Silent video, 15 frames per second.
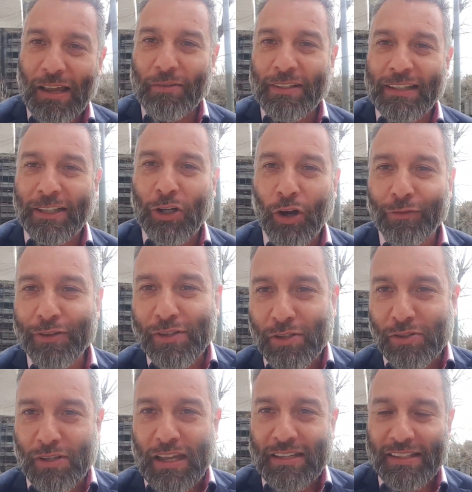having their coffees
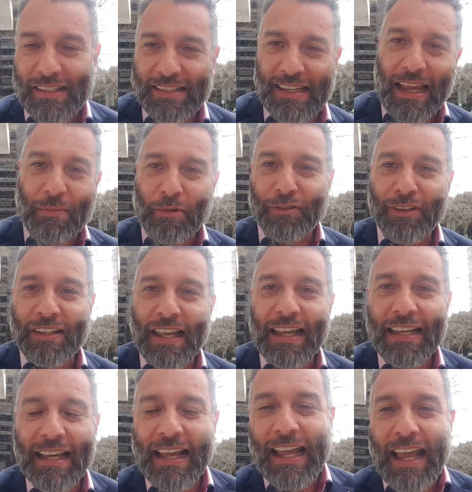because that's the time of the day.